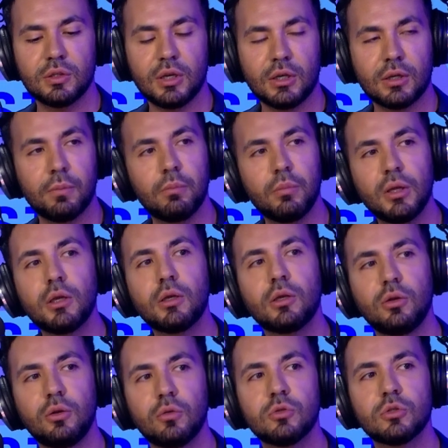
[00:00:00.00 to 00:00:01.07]
is like a big,
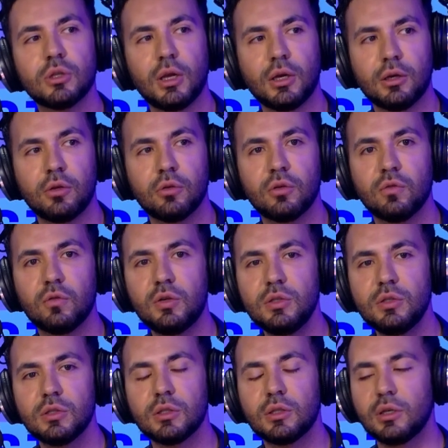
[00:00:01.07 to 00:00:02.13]
huge, like,
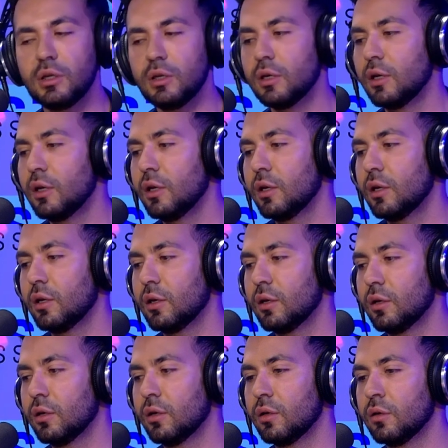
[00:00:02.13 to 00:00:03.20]
university,
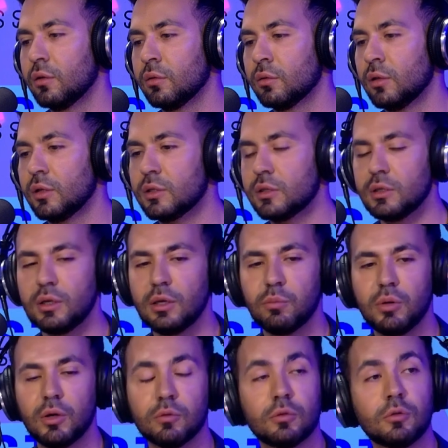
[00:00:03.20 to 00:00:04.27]
and let's say
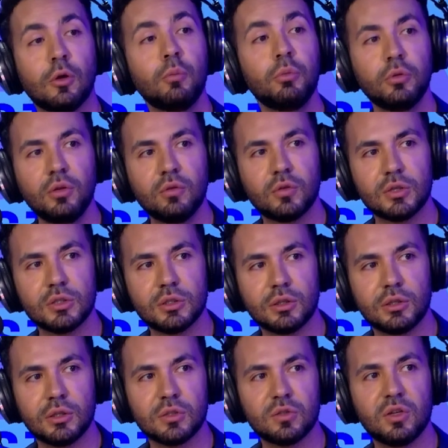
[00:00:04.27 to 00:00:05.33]
about top
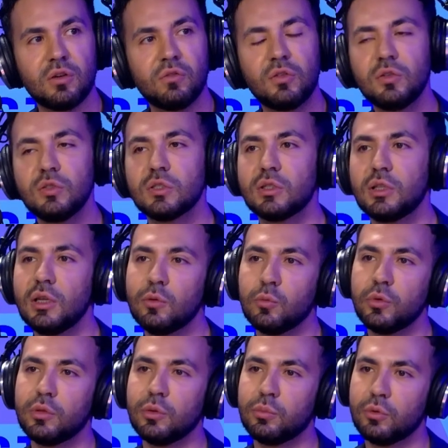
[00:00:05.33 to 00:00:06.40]
universities, they are very
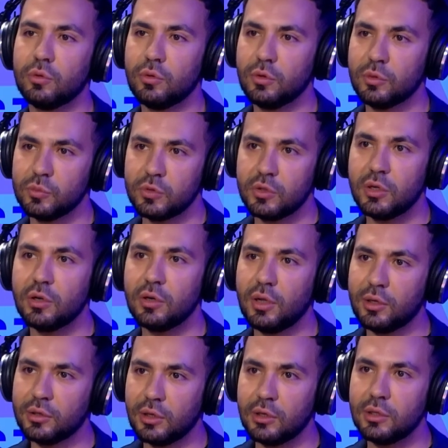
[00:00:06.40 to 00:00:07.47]
stick with the programs. They are
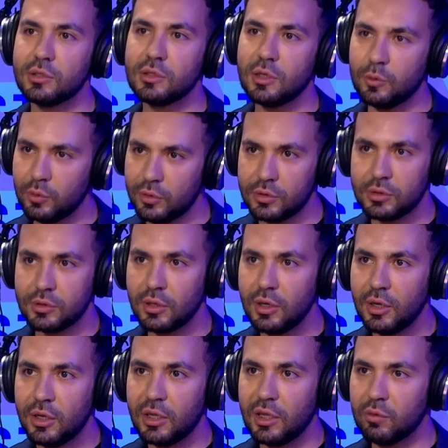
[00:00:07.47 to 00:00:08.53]
like dinosaurs.
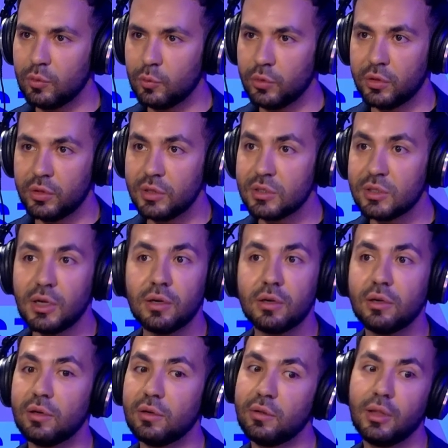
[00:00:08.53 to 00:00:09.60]
Even with this, they are
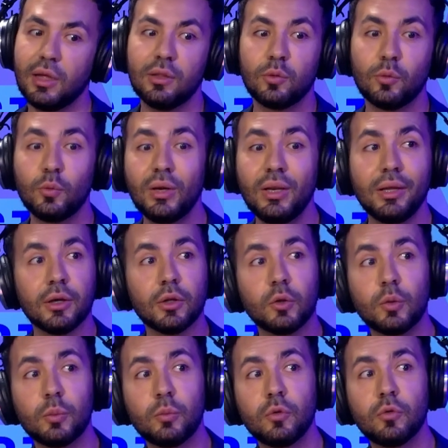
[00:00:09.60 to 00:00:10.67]
not willing
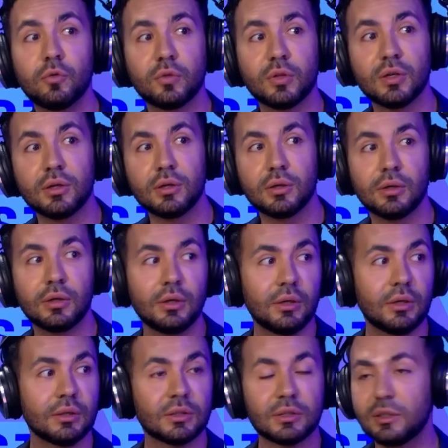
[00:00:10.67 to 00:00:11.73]
to move the
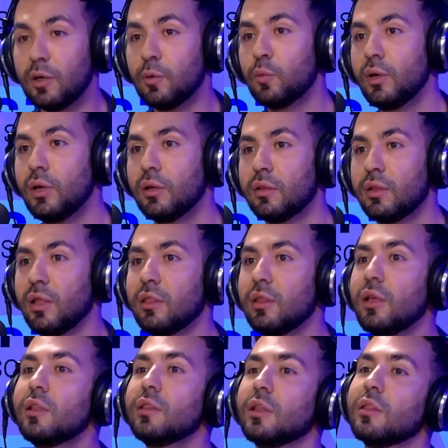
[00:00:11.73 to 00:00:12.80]
same way. They
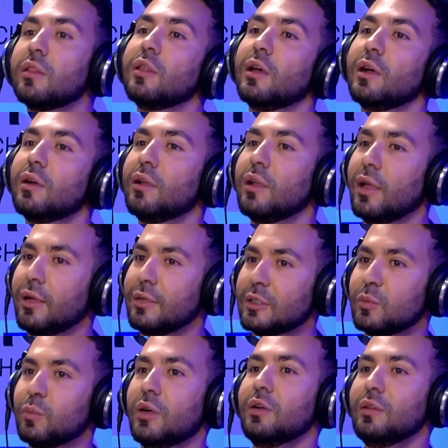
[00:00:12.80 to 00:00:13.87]
think that they are like
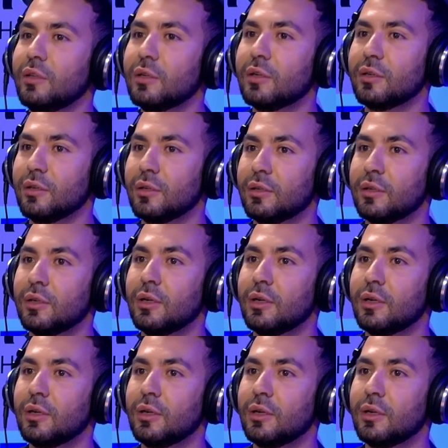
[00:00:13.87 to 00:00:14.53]
smarter.